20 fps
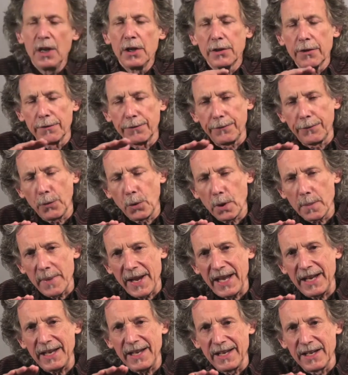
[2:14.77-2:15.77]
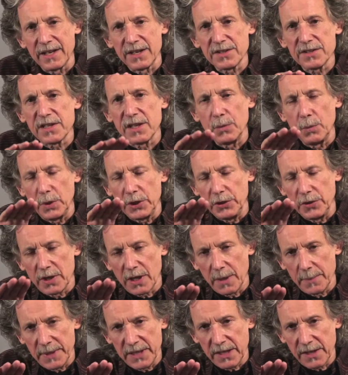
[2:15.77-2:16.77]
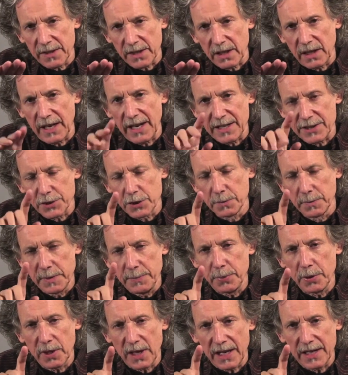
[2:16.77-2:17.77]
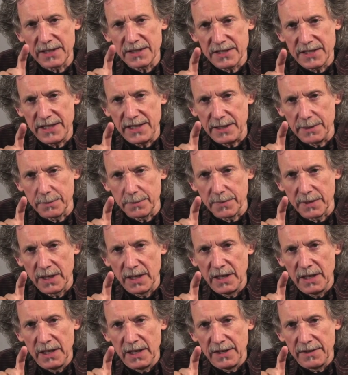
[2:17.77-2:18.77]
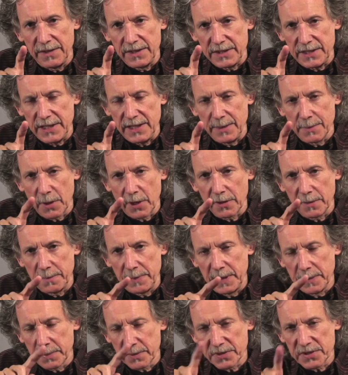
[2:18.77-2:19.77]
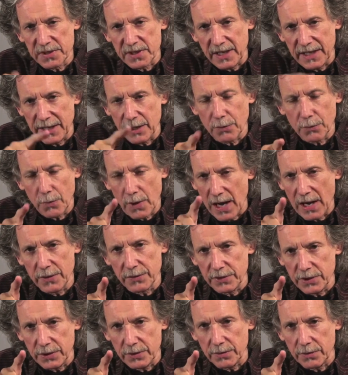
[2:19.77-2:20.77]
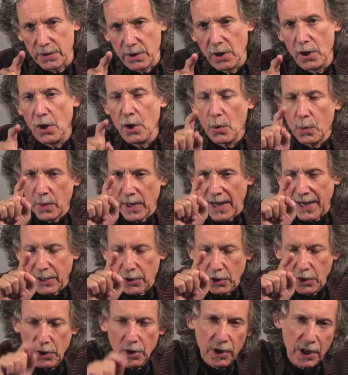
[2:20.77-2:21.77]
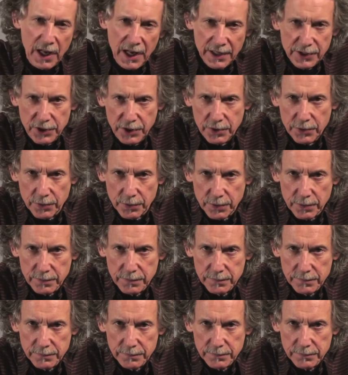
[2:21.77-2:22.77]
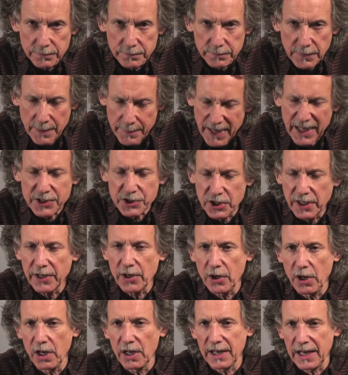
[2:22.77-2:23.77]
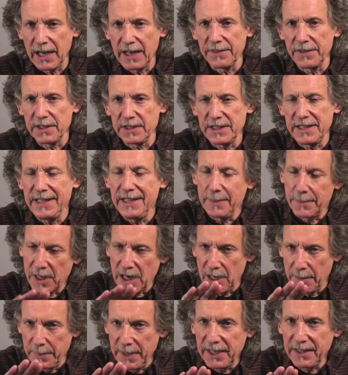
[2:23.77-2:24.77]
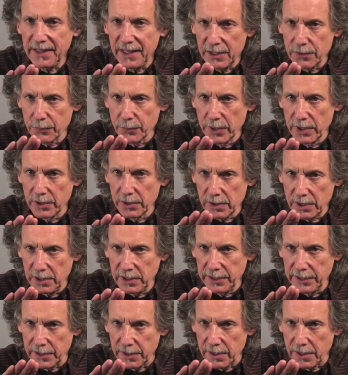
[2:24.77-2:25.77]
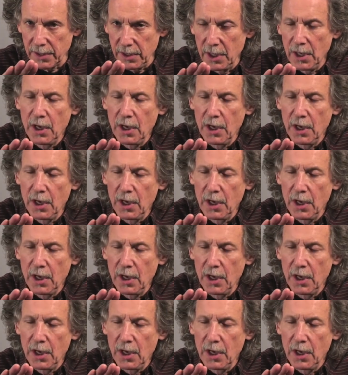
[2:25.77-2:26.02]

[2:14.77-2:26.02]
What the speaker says: The format is that when you come into the class, you'll be put on a team. The team are the people sitting around you. When I call on you, I'm actually calling on the team, and I'll make that real clear.